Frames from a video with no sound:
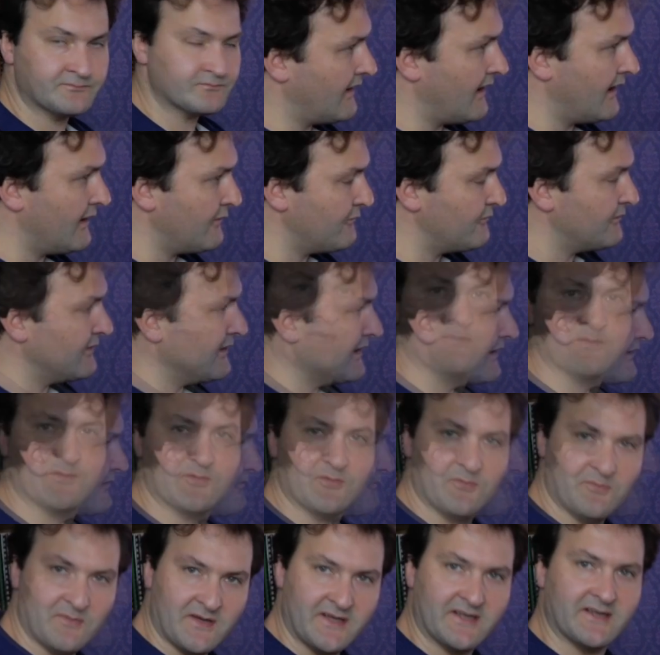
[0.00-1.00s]
I would like
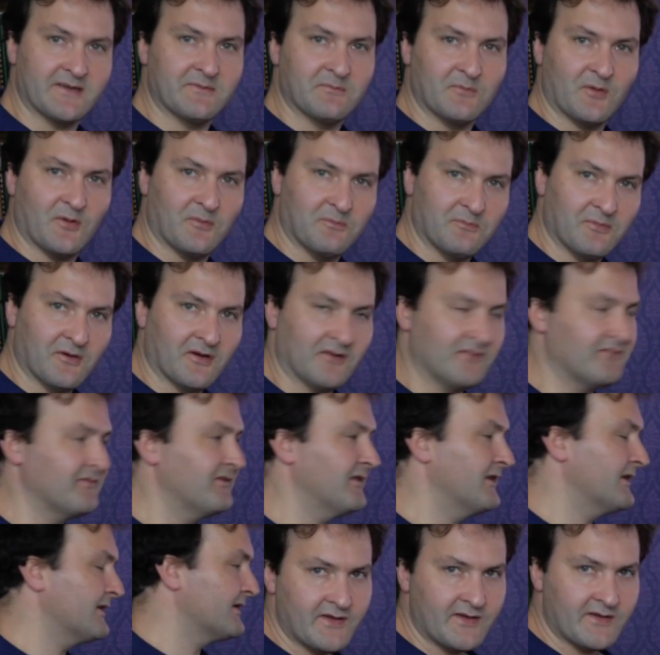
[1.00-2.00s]
to make it more
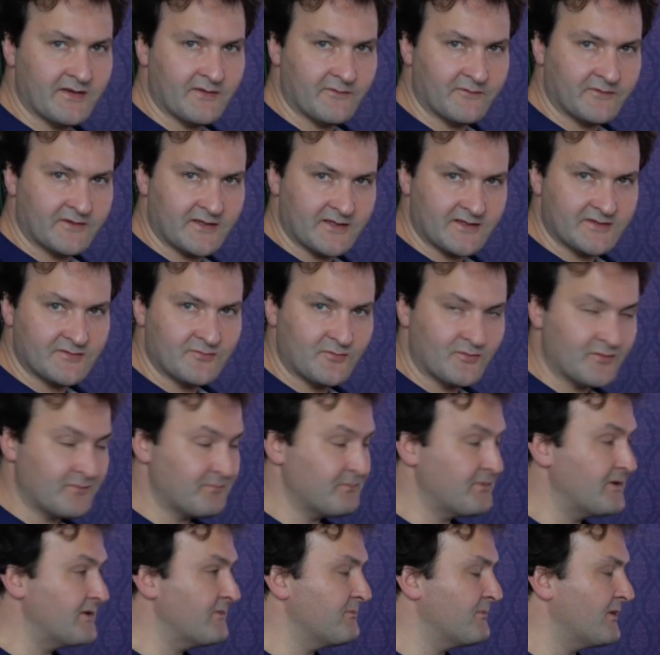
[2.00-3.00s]
perfect. If this
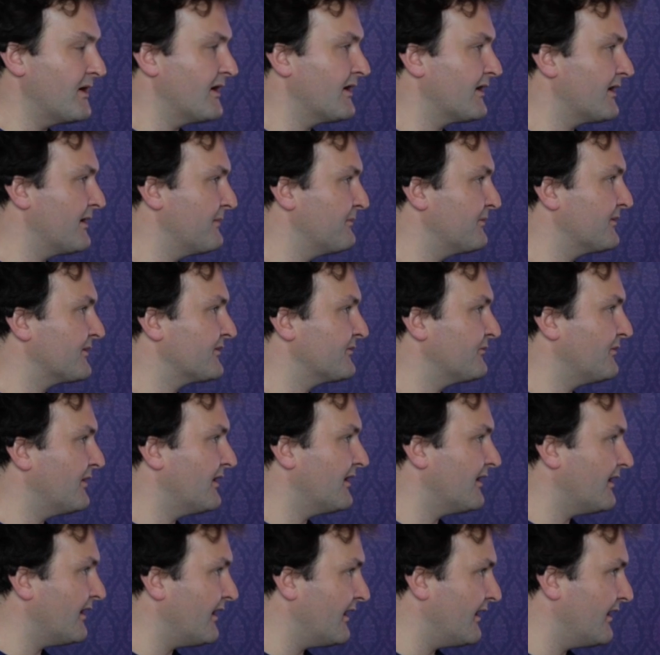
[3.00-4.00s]
would be my
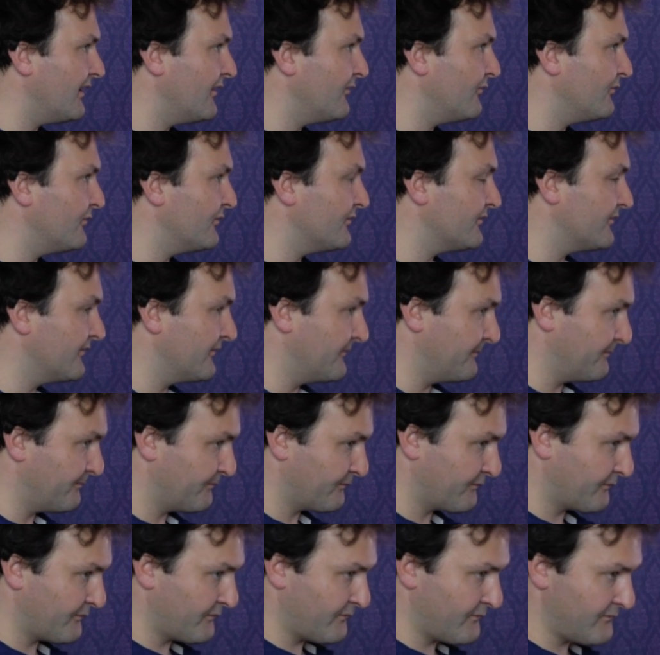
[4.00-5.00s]
repertoire, I would
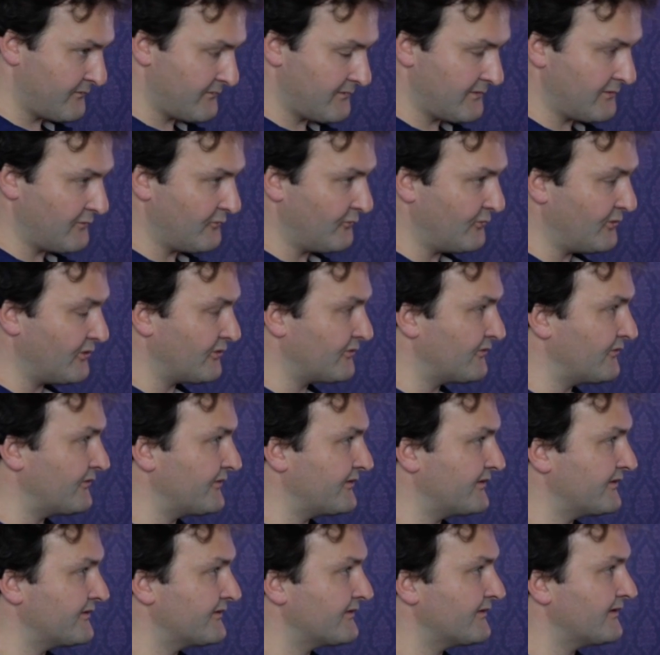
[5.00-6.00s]
work
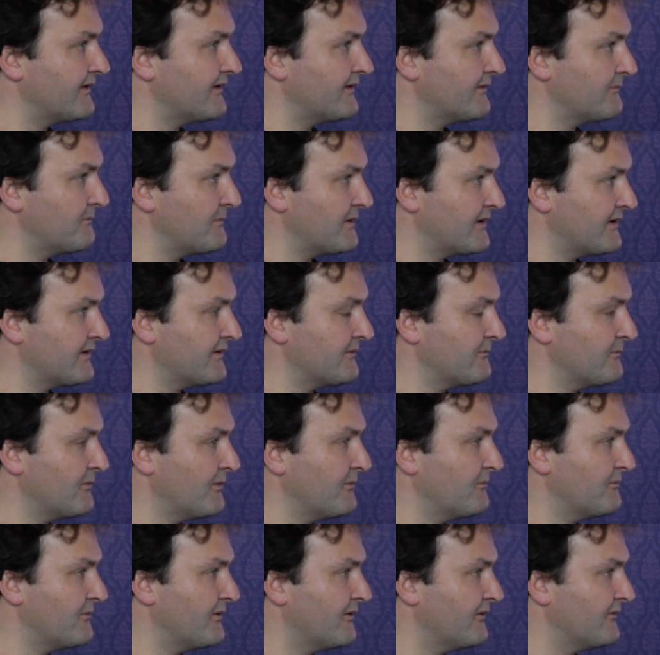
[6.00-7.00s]
on it and make it
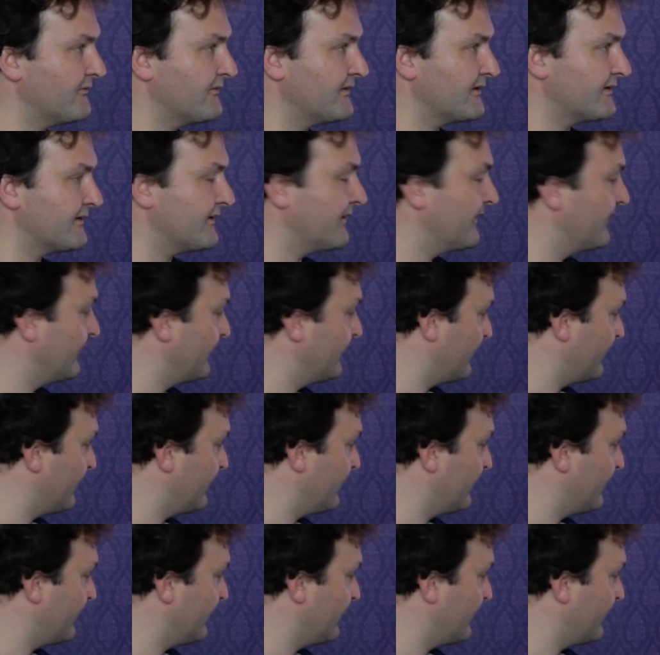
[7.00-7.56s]
more perfect.